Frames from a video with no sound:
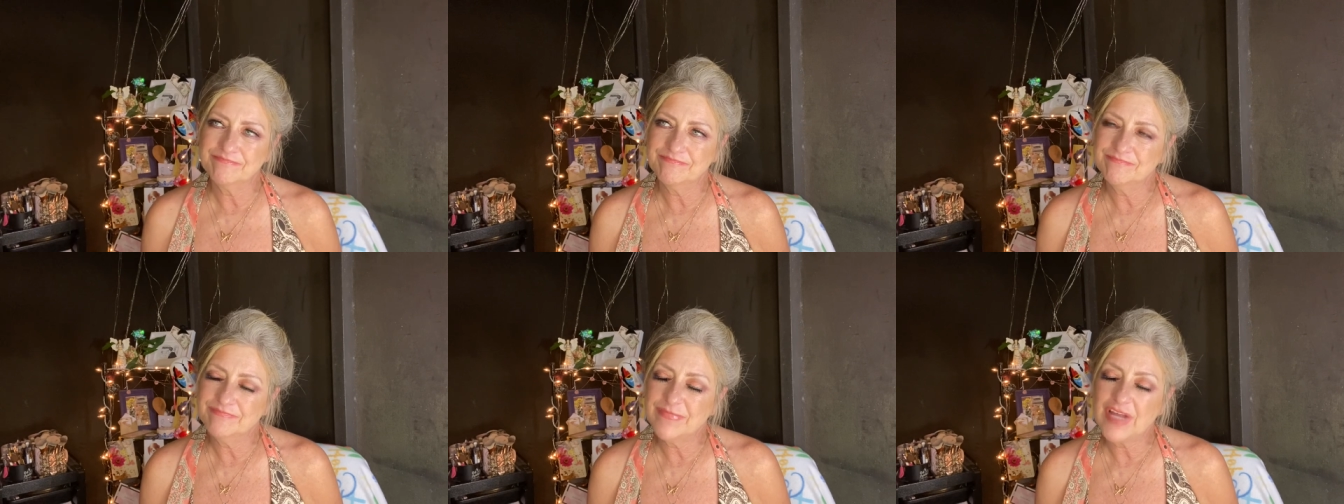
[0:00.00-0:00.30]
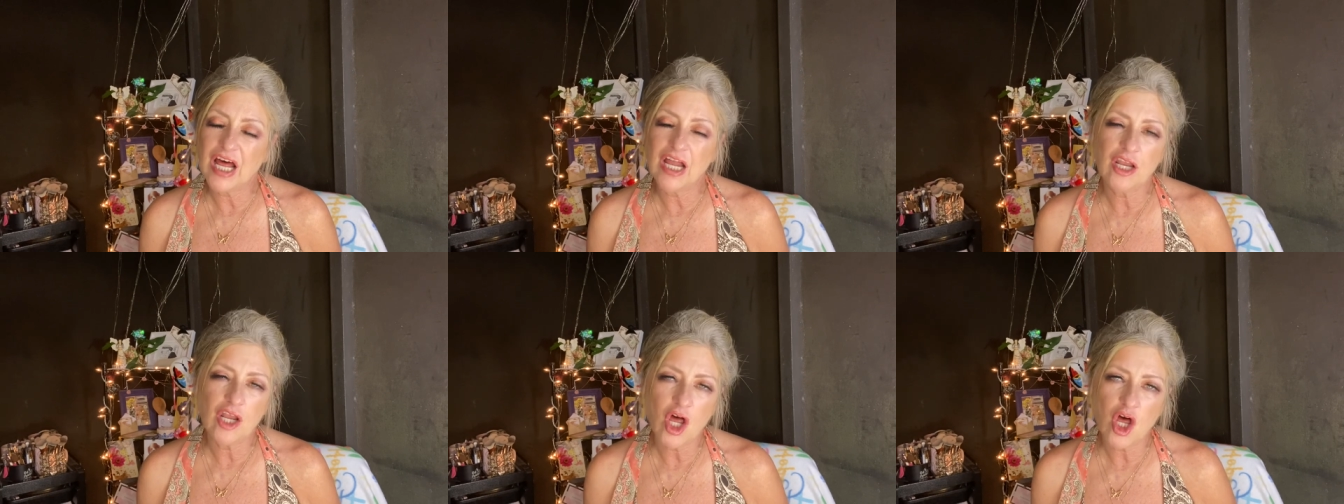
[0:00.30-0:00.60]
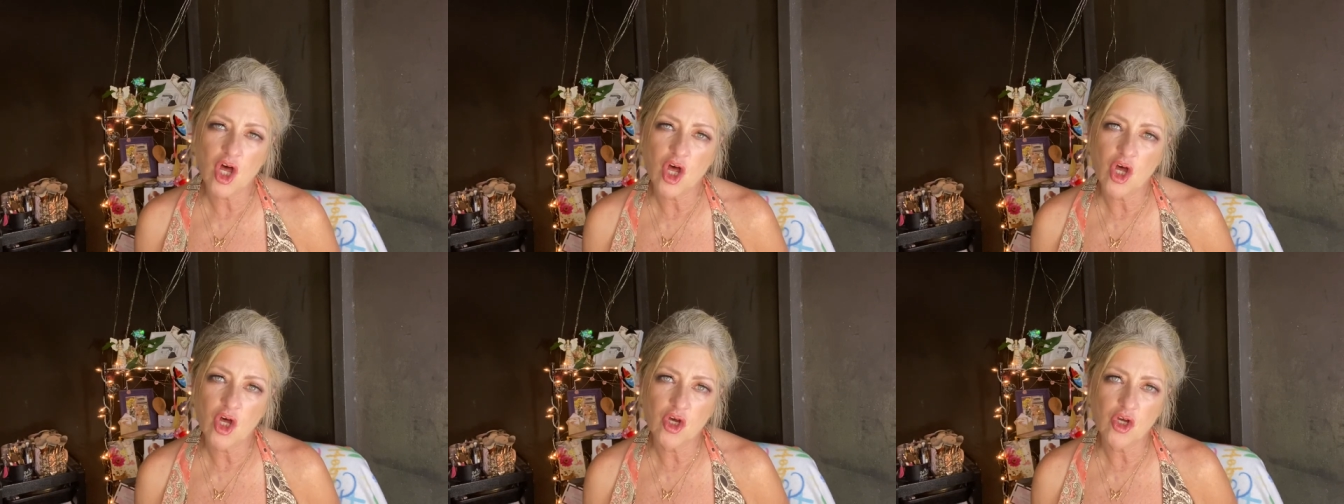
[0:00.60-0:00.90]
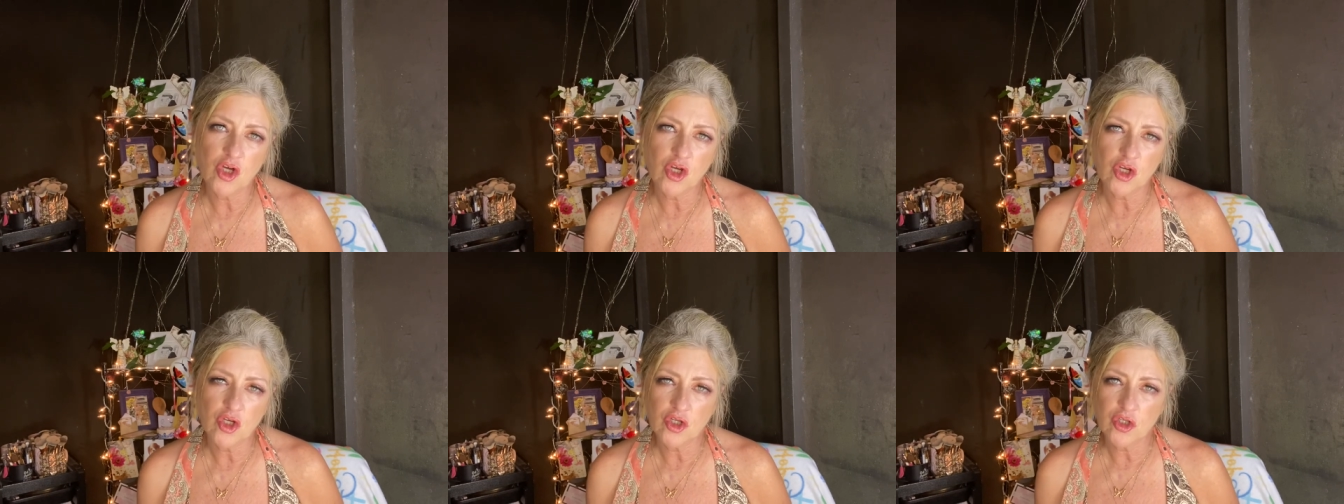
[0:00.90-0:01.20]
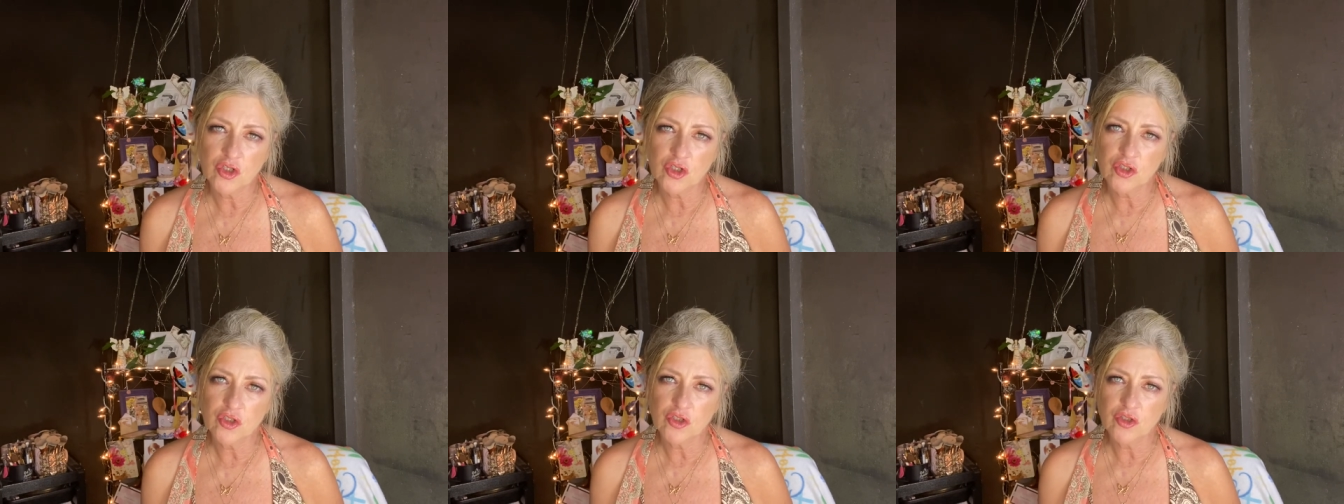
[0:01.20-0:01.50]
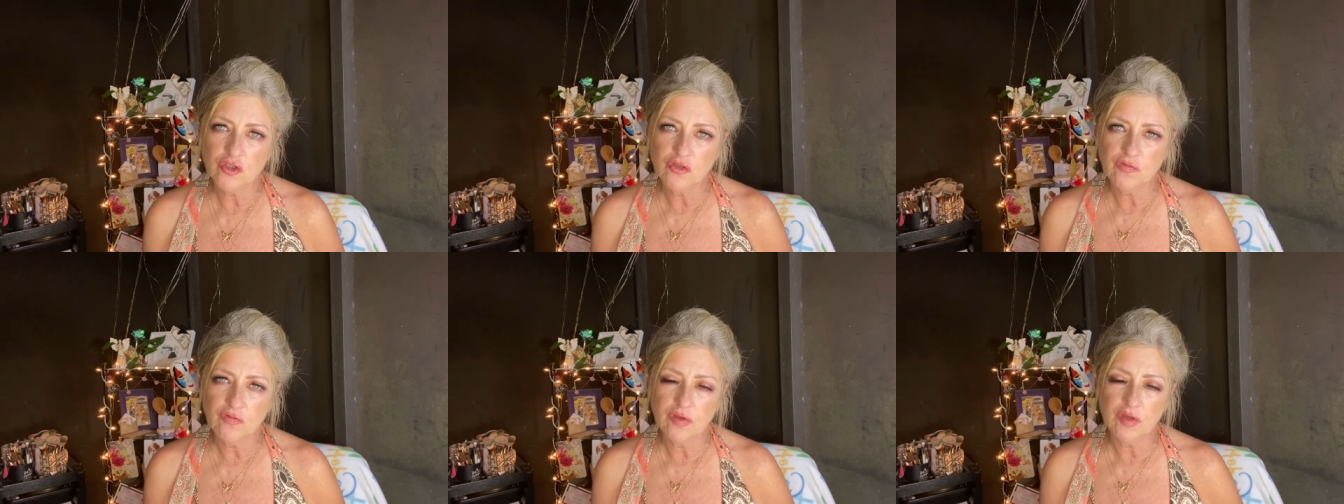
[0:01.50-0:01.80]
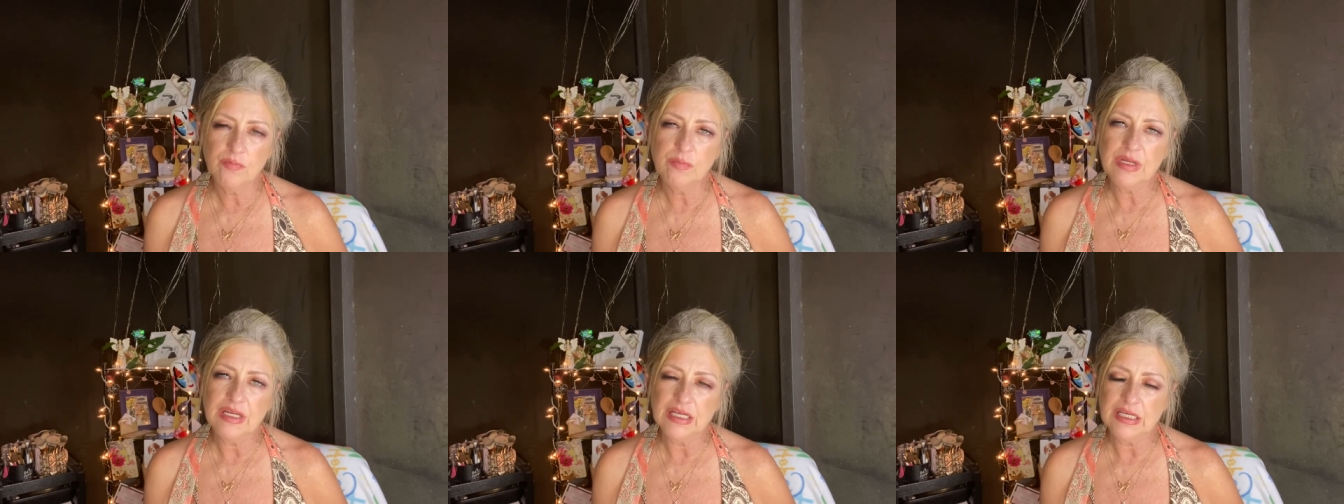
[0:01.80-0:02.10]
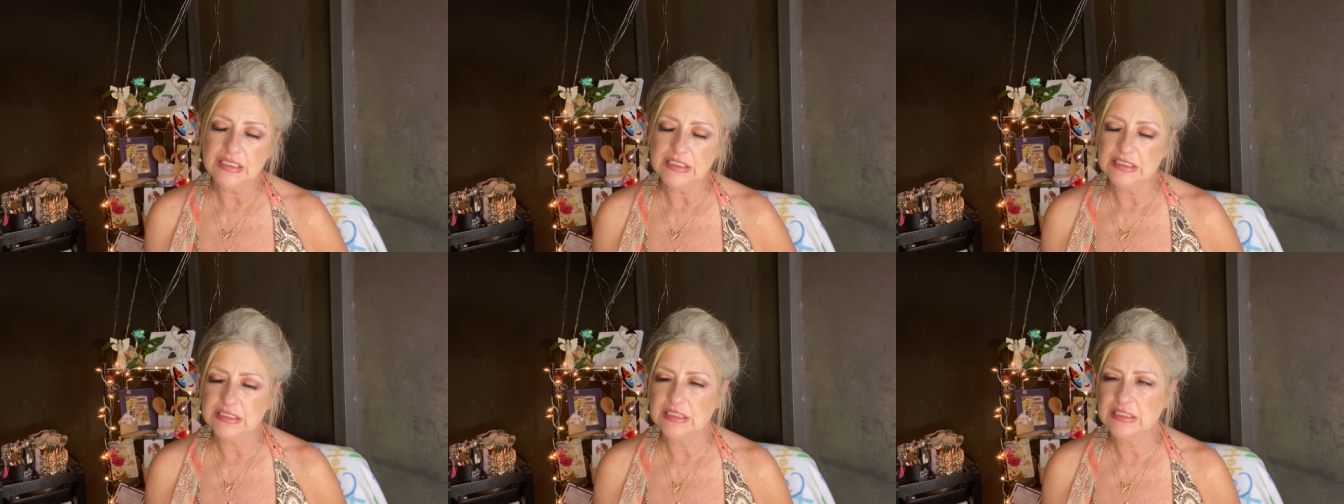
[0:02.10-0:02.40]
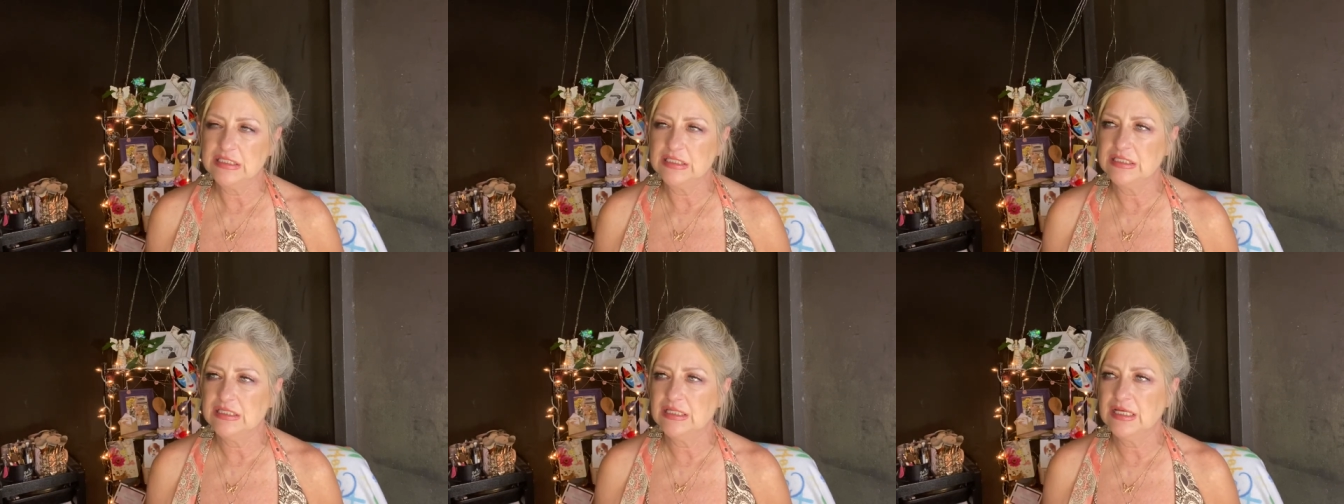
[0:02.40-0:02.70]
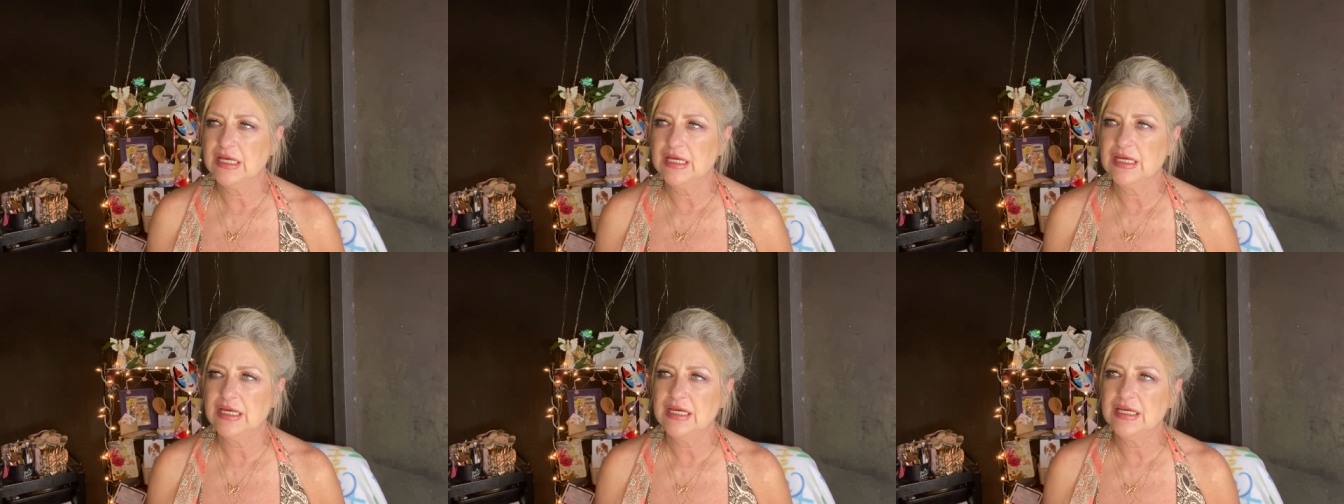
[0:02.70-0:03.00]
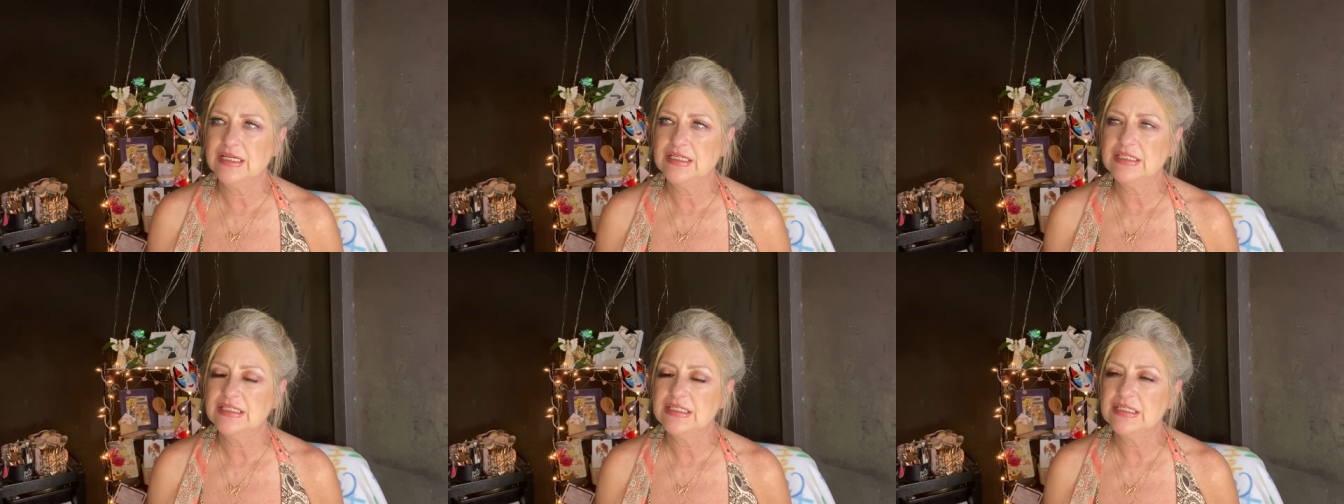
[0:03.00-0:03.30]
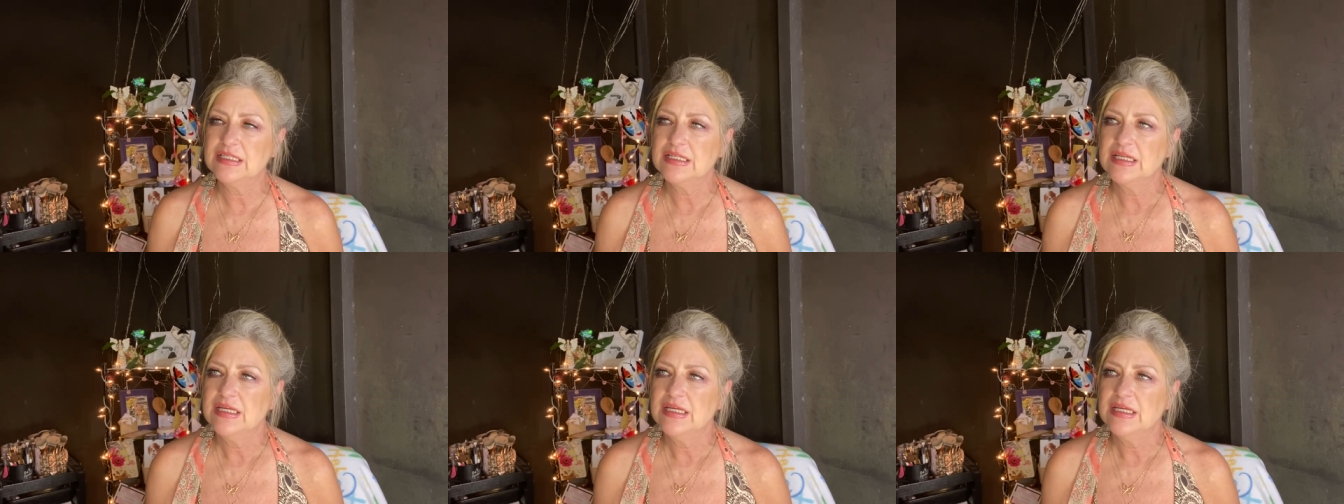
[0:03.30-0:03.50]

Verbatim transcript: Not long. A few minutes, I guess.